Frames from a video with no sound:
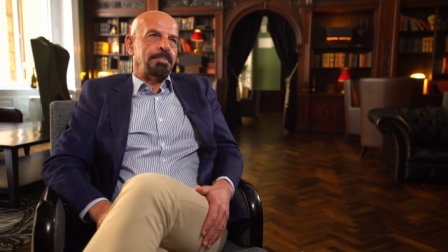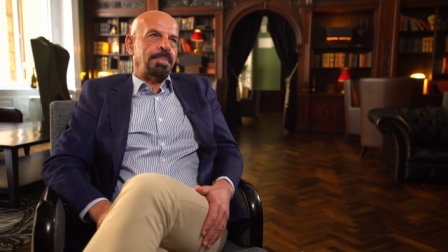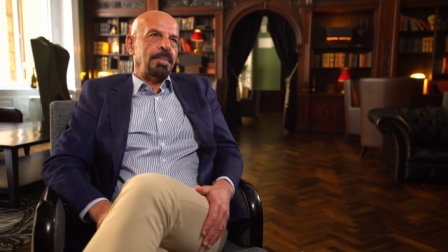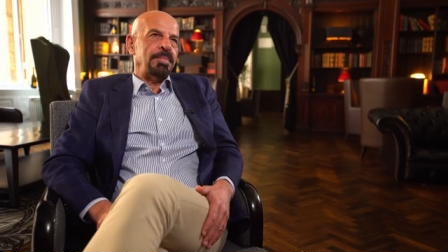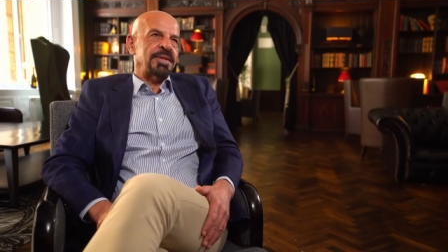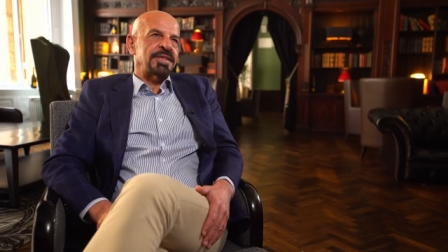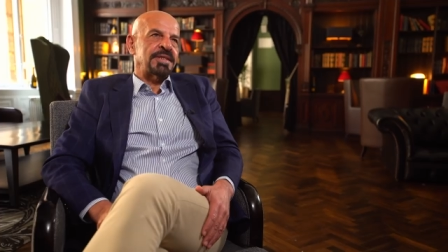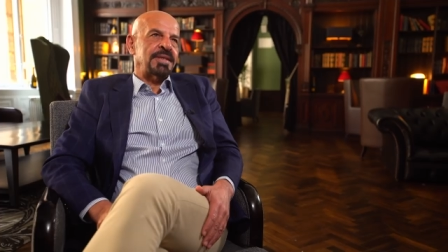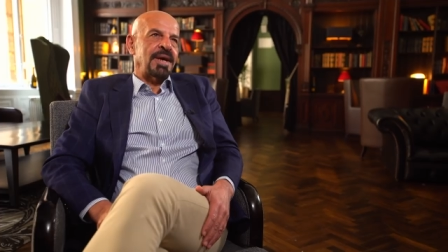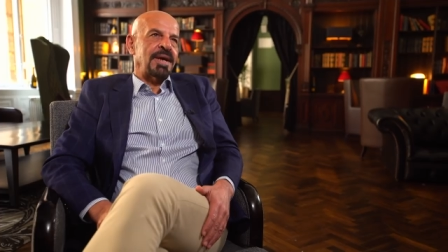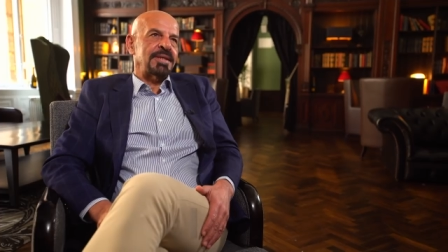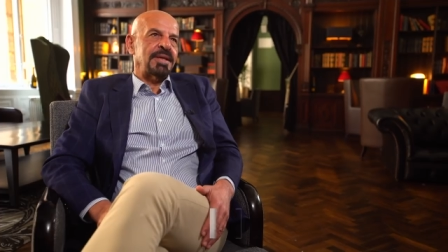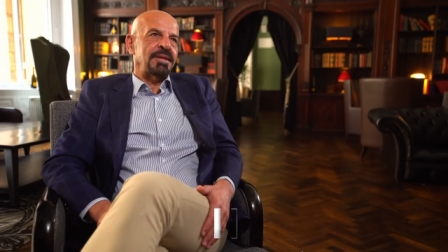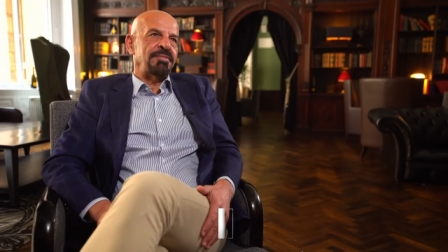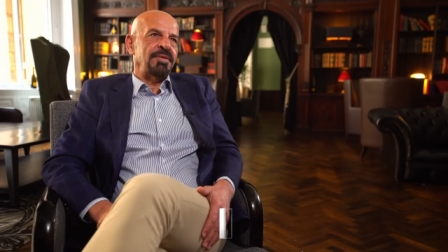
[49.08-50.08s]
Probably
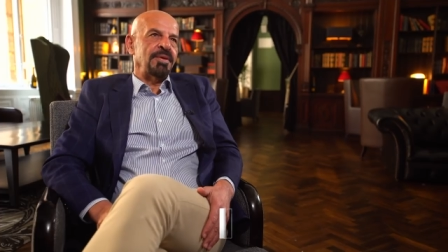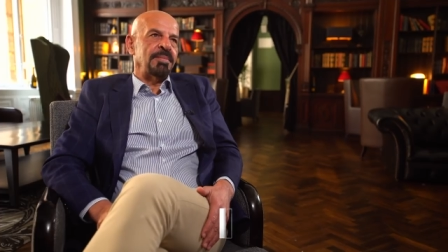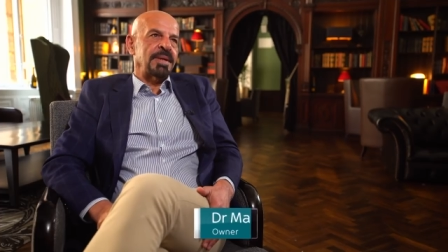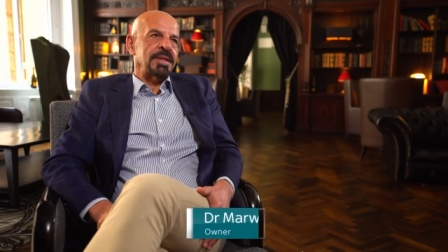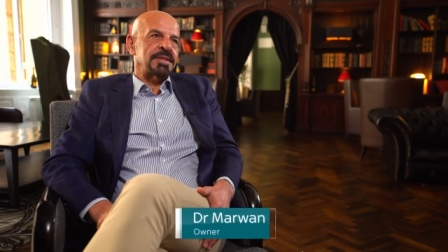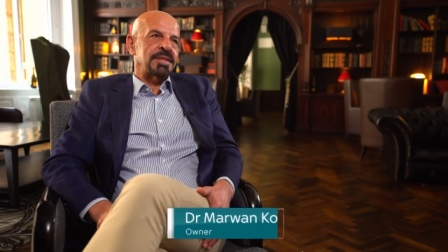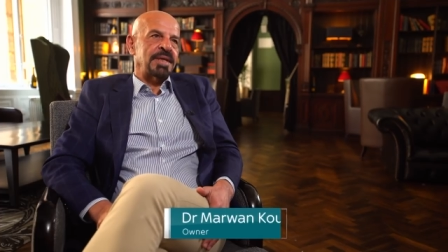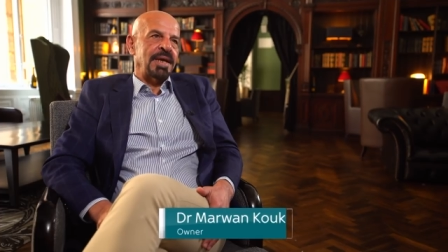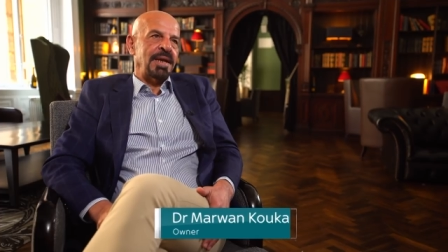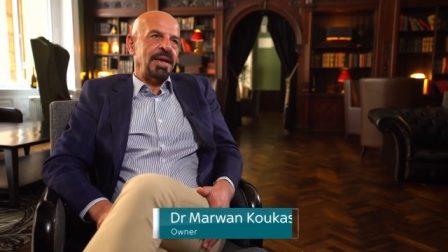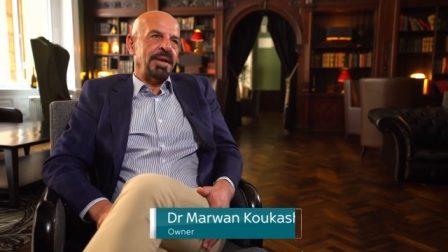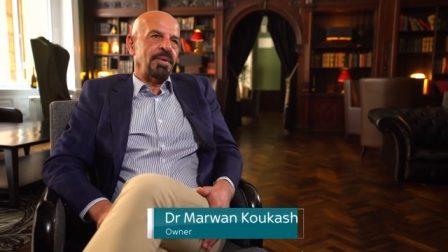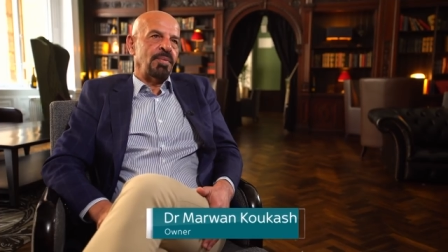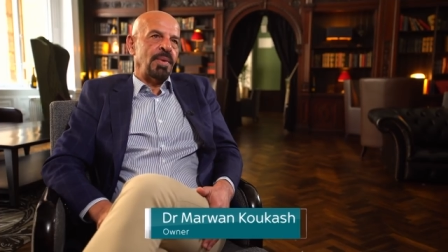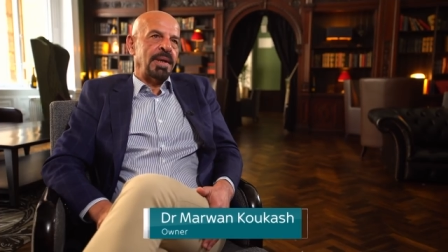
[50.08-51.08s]
started a few months
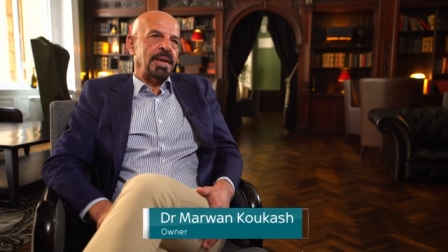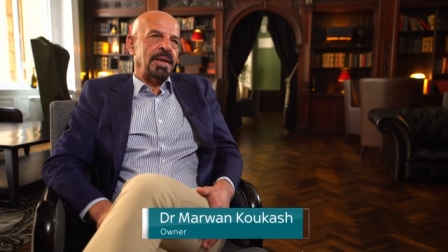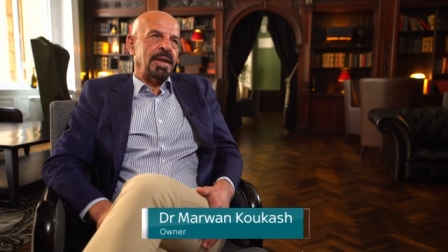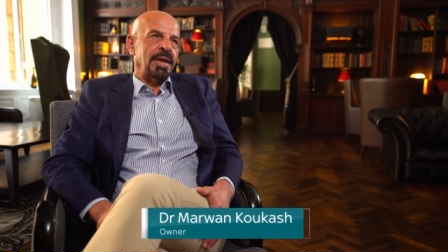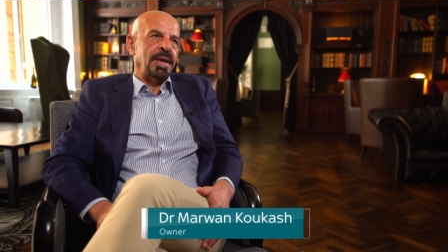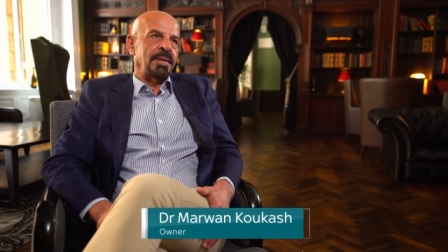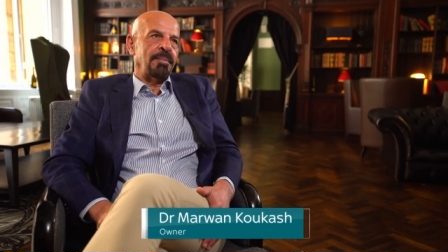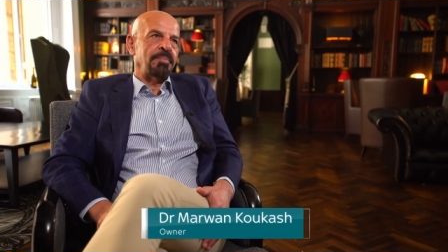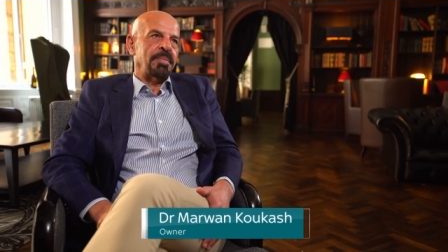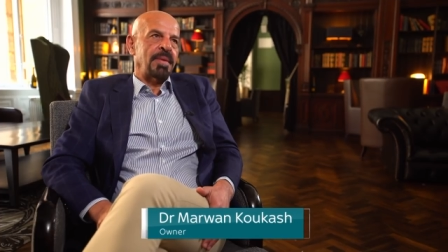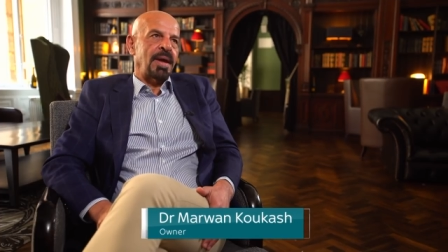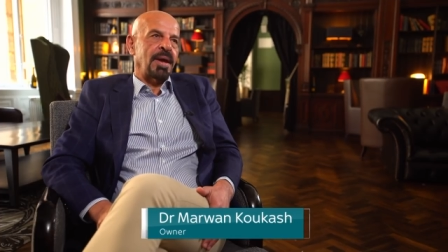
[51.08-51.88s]
earlier when um,